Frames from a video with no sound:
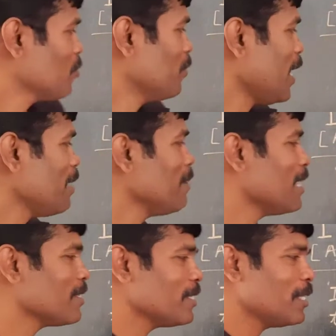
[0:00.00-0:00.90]
So 10
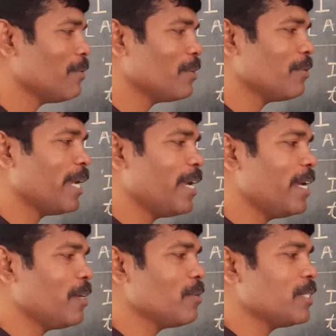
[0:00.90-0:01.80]
minutes is equal to 10
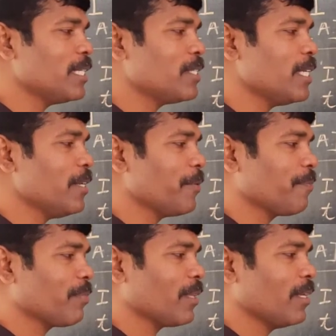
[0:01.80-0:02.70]
into
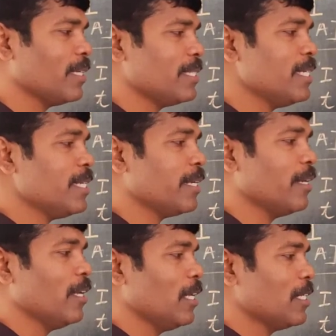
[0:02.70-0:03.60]
60, isn't
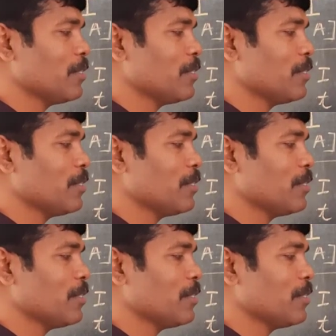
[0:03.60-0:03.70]
it?